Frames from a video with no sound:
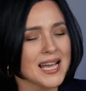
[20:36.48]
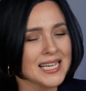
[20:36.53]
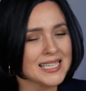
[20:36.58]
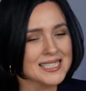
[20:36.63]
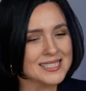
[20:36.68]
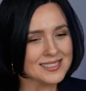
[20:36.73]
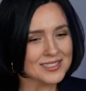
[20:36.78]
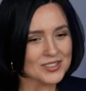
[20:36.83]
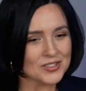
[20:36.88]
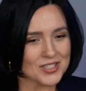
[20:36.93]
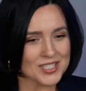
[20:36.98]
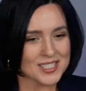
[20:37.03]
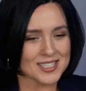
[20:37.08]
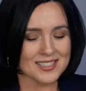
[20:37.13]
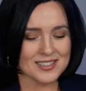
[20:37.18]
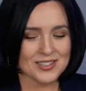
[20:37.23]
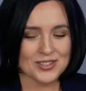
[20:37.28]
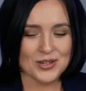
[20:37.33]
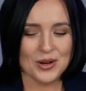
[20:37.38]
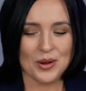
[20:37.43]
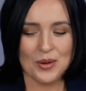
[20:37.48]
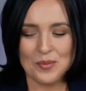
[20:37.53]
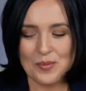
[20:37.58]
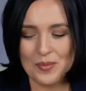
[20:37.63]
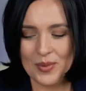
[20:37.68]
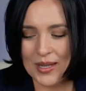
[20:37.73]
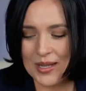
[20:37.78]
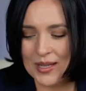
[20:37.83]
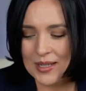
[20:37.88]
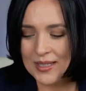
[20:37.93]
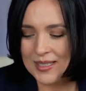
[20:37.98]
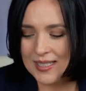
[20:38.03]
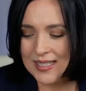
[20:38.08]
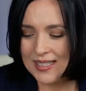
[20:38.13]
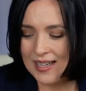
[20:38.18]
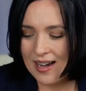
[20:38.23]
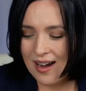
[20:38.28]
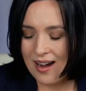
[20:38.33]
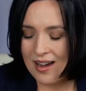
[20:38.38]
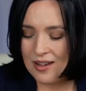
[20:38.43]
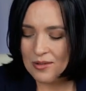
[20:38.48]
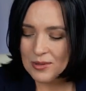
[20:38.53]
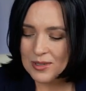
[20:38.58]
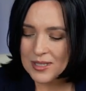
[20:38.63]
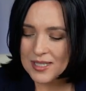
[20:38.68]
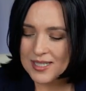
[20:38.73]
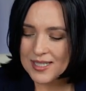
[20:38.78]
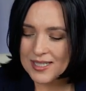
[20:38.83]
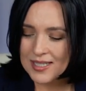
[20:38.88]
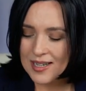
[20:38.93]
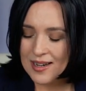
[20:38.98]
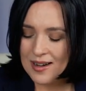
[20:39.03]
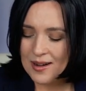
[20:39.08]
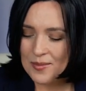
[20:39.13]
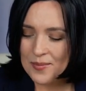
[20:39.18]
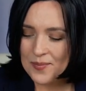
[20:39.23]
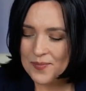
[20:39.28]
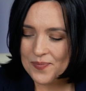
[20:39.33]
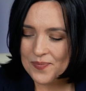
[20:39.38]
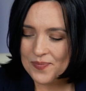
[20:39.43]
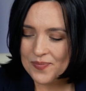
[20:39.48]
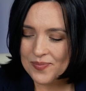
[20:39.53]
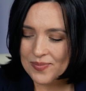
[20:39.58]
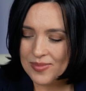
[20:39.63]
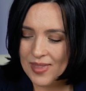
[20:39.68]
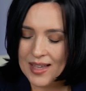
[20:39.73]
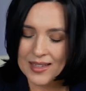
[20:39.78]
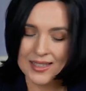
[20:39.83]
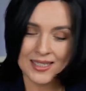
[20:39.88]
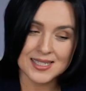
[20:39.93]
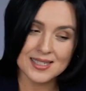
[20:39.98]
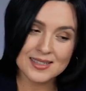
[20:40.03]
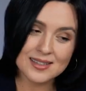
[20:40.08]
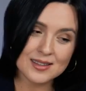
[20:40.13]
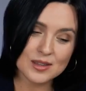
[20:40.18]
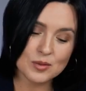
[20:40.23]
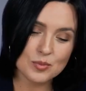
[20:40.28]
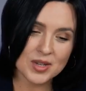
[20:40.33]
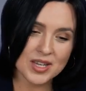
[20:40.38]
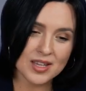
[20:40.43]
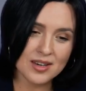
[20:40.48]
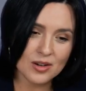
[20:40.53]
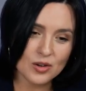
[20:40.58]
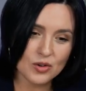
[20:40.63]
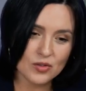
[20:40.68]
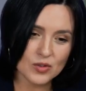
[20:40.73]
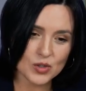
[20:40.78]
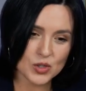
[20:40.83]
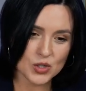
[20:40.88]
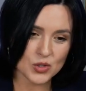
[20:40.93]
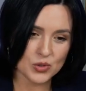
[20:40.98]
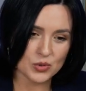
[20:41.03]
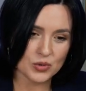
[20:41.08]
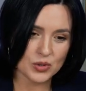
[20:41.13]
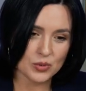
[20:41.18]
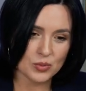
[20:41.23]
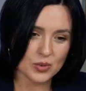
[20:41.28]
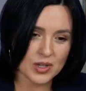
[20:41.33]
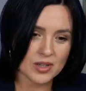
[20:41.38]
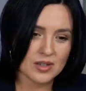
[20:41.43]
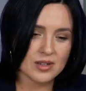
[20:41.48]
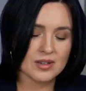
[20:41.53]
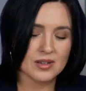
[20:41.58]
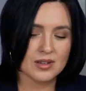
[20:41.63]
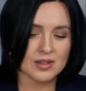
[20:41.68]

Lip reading: It's interesting, because I was listening the beginning of your story when